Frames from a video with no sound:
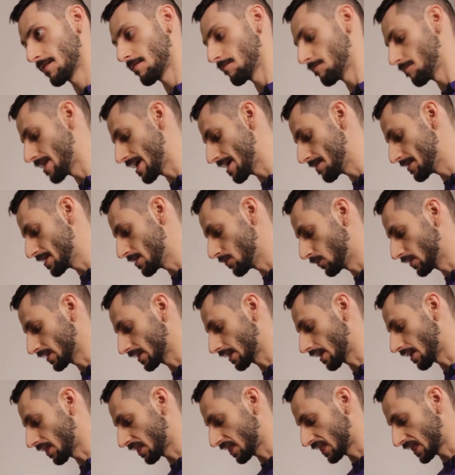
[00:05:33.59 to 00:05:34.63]
maybe with
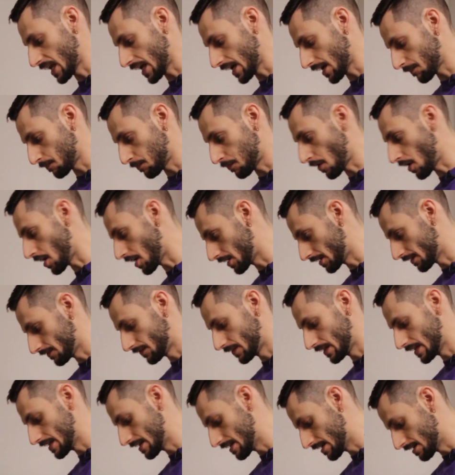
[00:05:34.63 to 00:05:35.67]
the thick part of
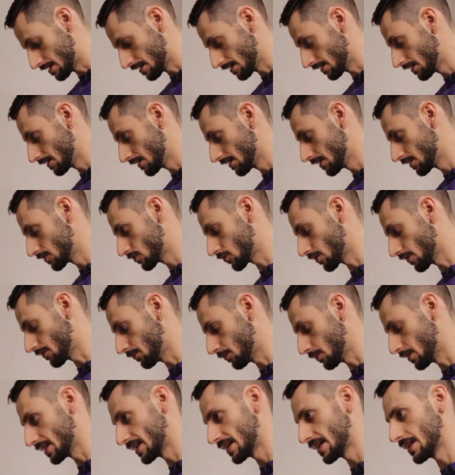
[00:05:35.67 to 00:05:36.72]
the
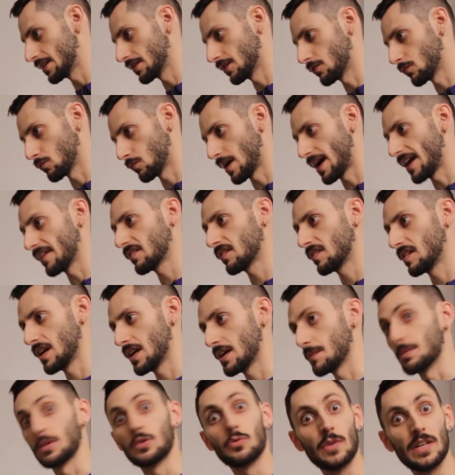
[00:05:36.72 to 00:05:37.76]
driftwood here
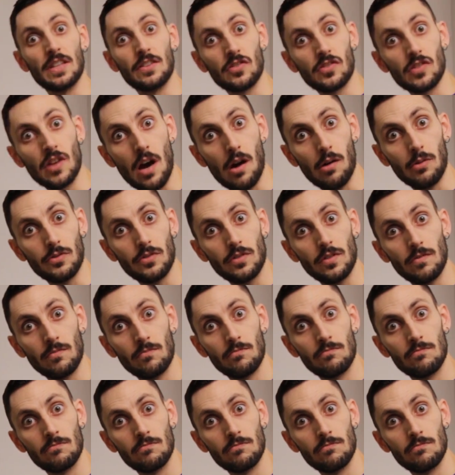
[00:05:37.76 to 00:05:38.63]
resting between the stones.